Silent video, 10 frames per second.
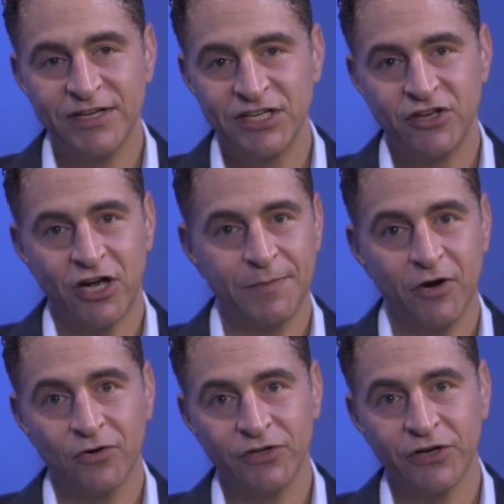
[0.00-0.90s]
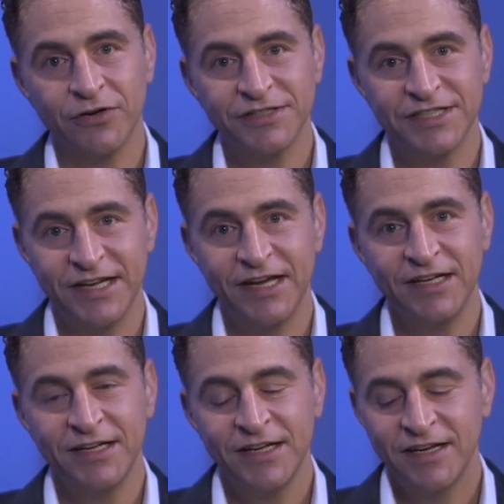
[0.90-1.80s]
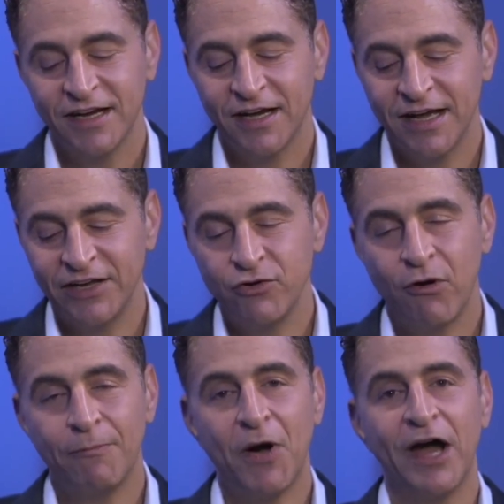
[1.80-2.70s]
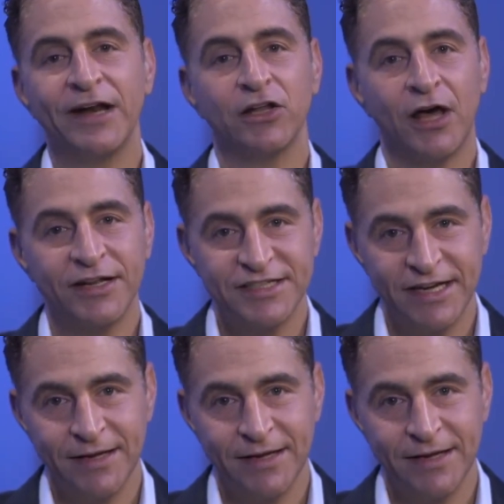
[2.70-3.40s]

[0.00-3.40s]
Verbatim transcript: as I talked about earlier today, uh, and you opine a lot